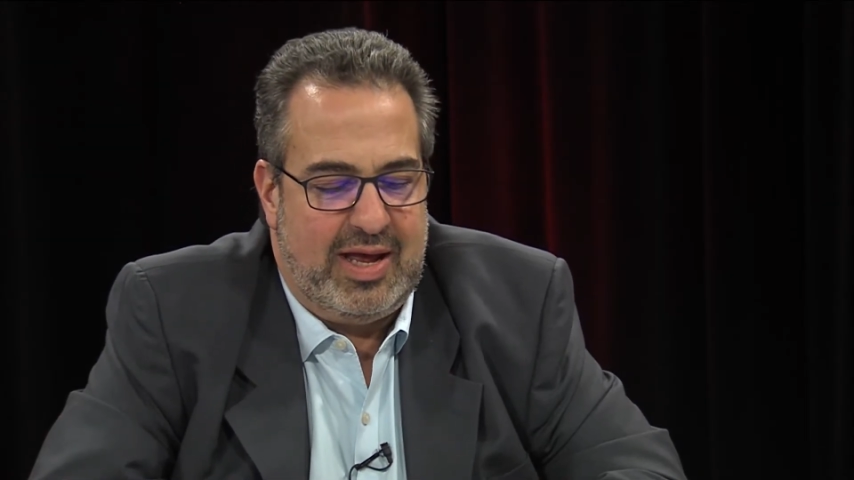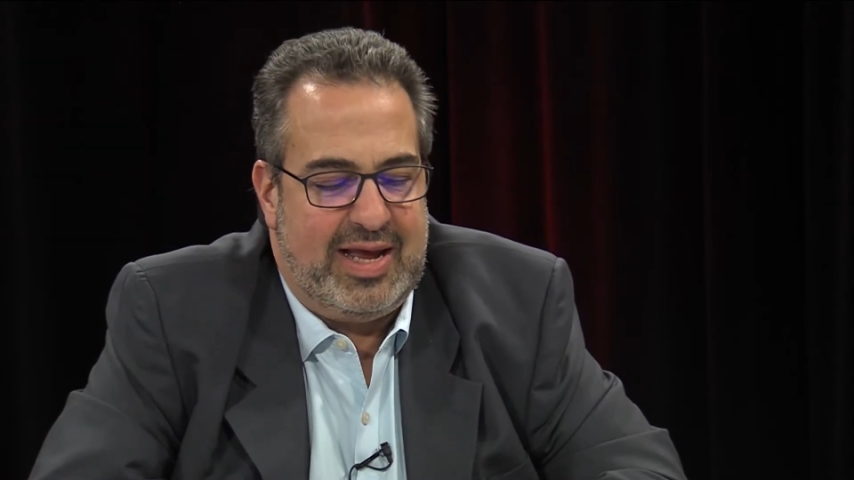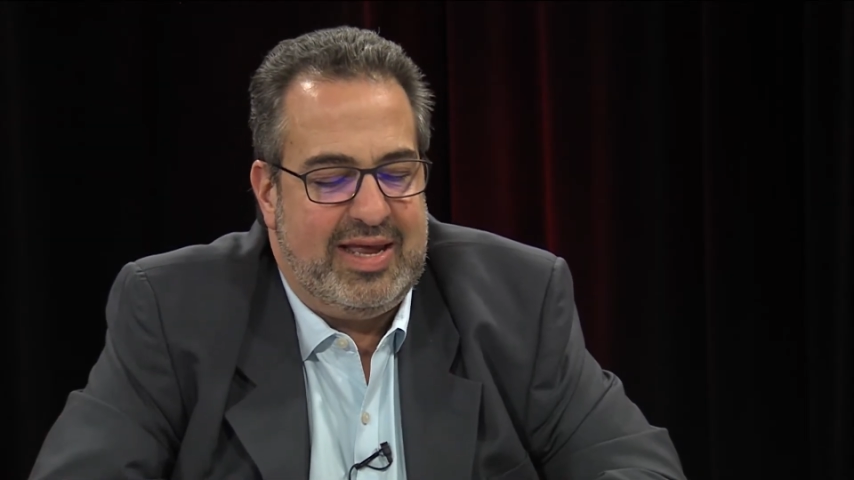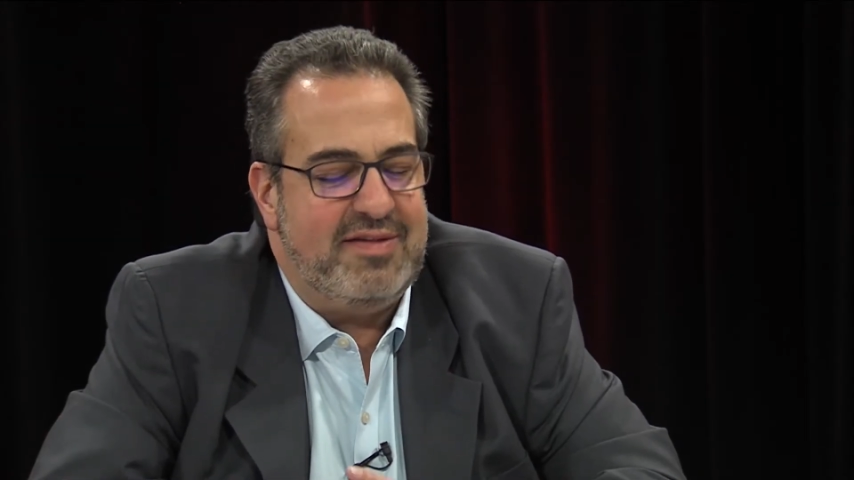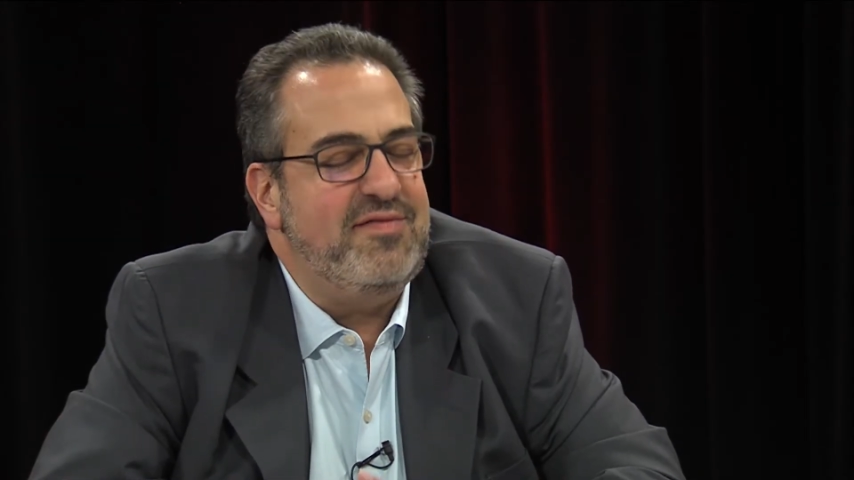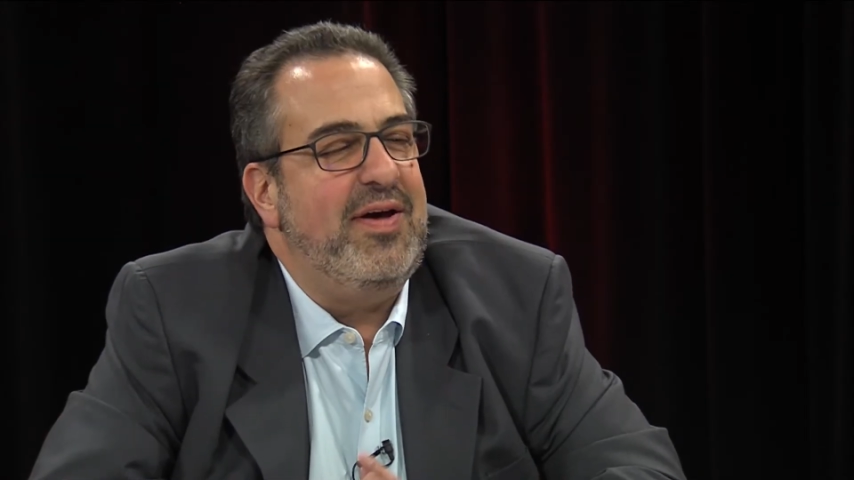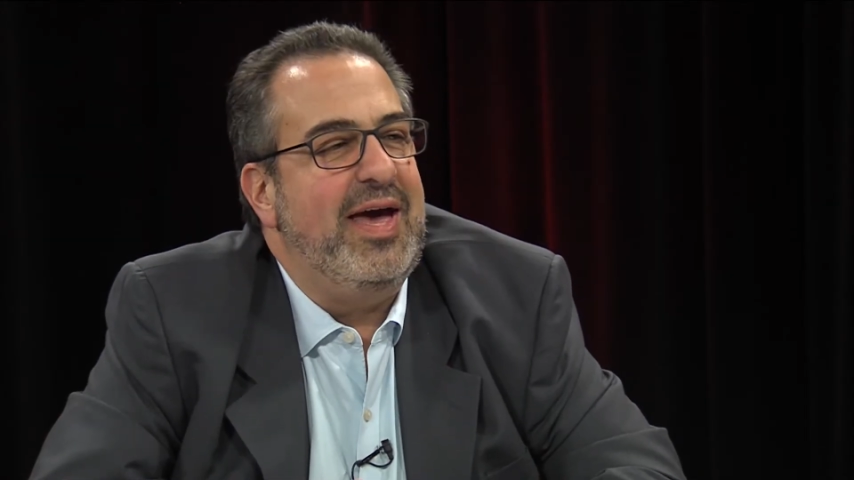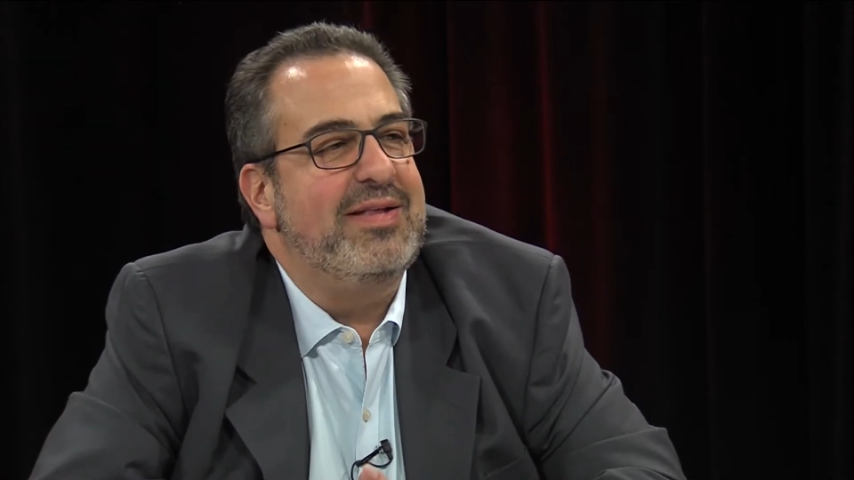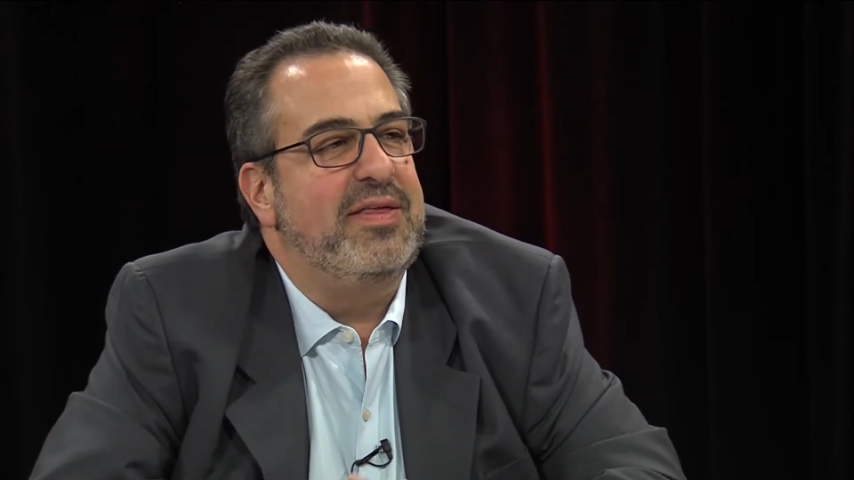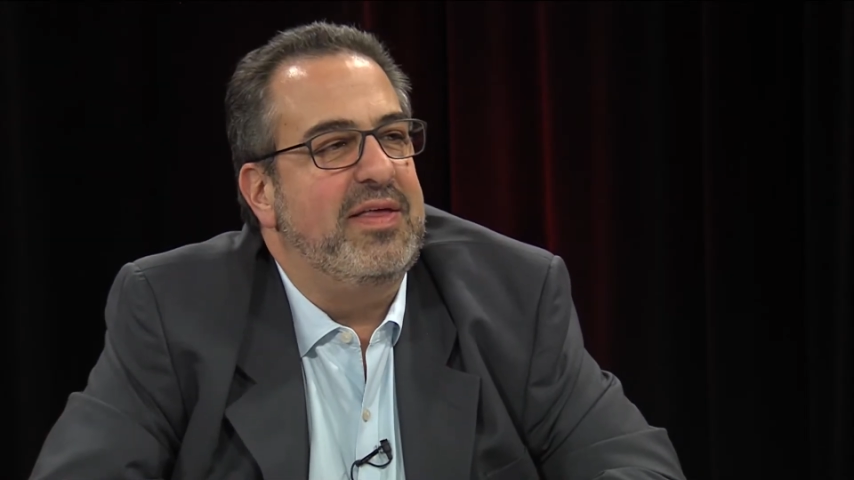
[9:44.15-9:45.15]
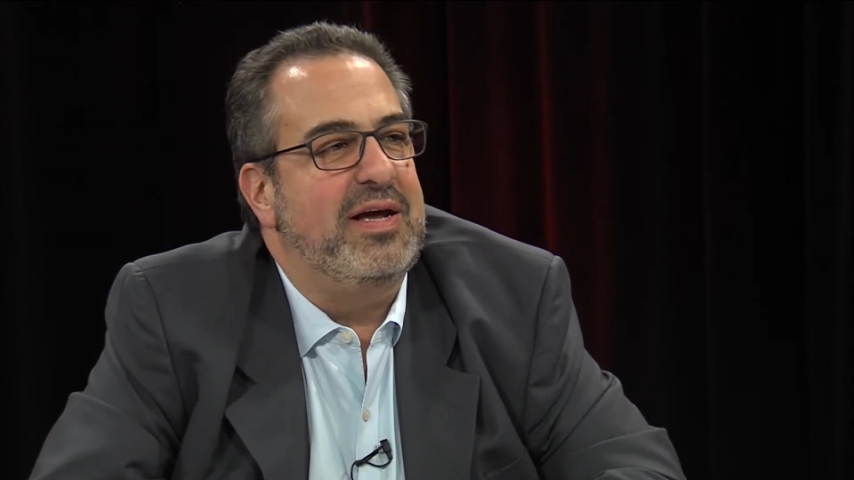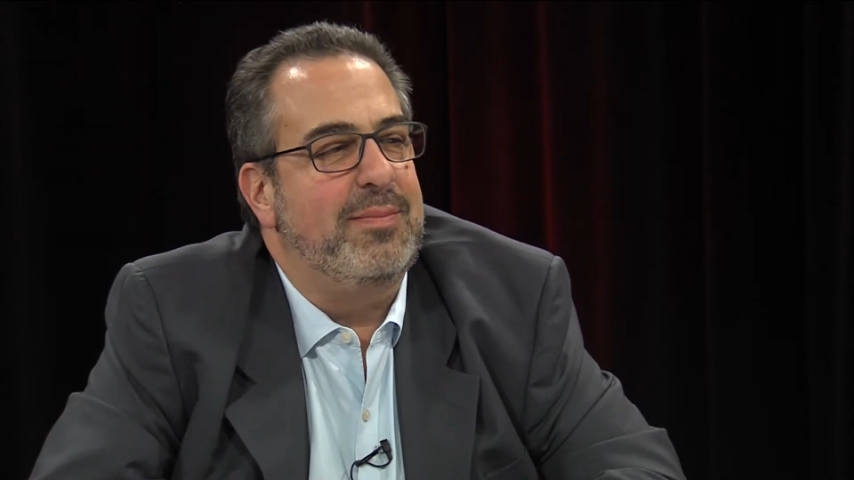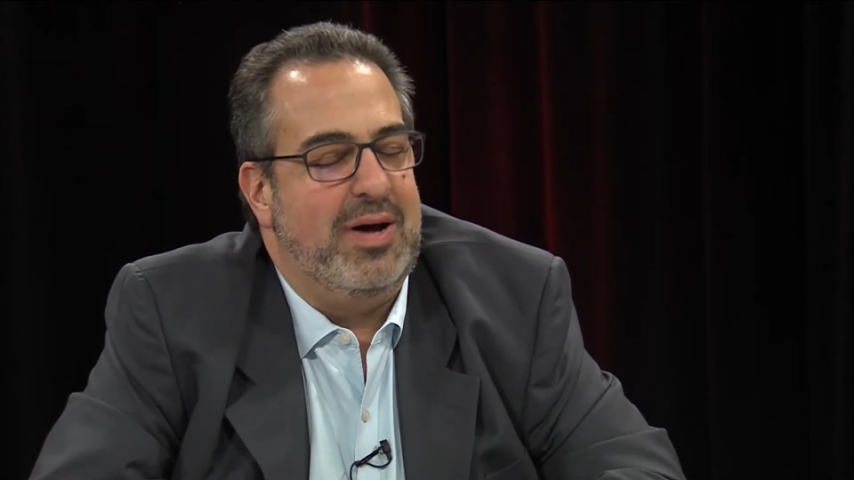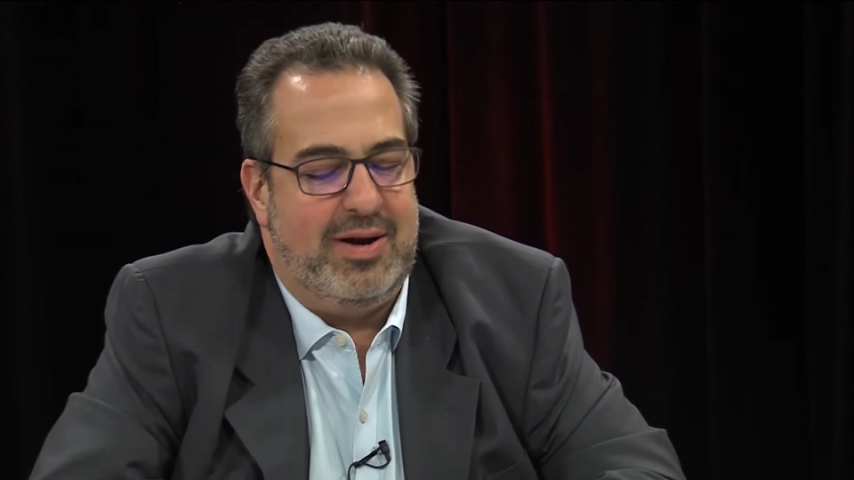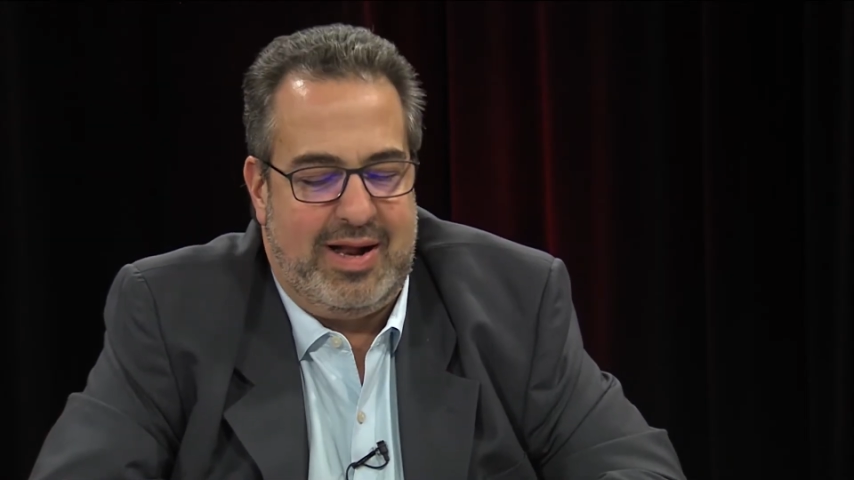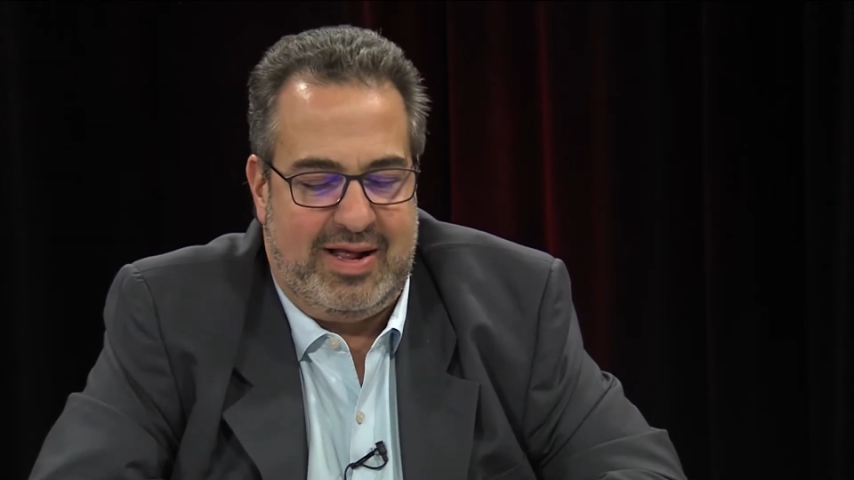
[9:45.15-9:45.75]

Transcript: I guess if I had to think about it,